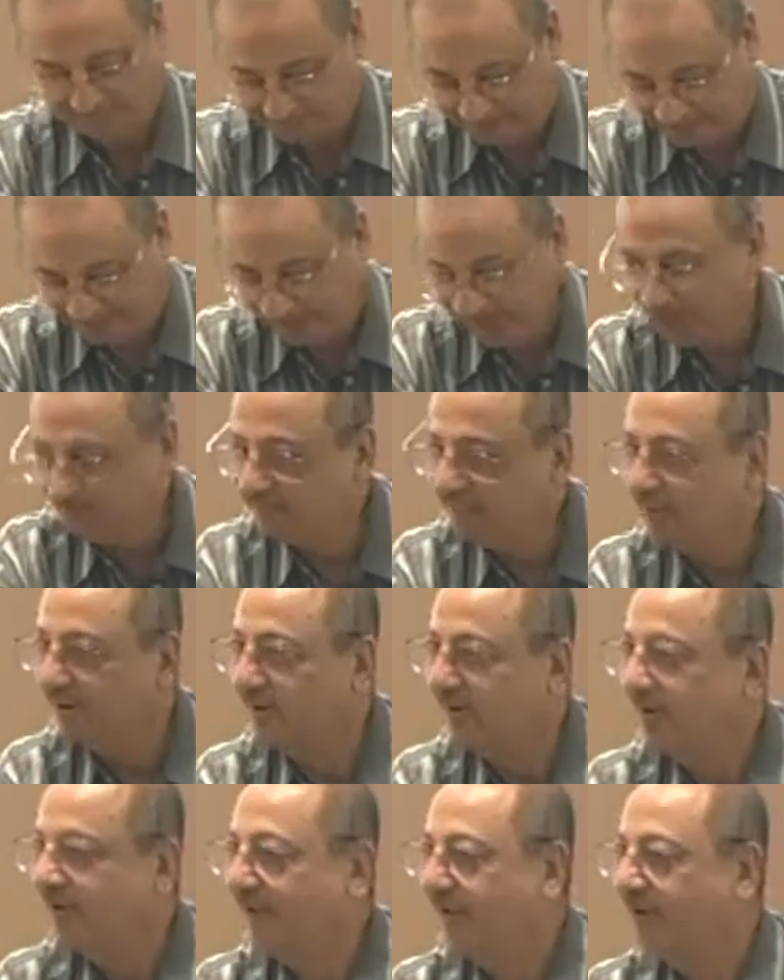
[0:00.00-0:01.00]
Are you
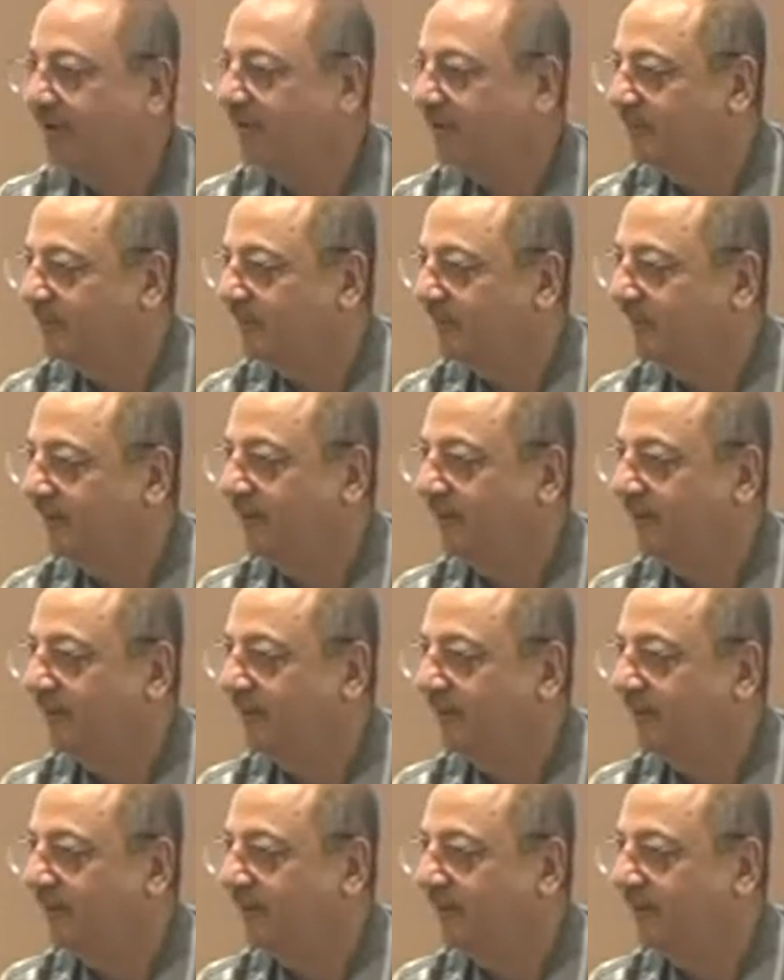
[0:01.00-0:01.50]
everybody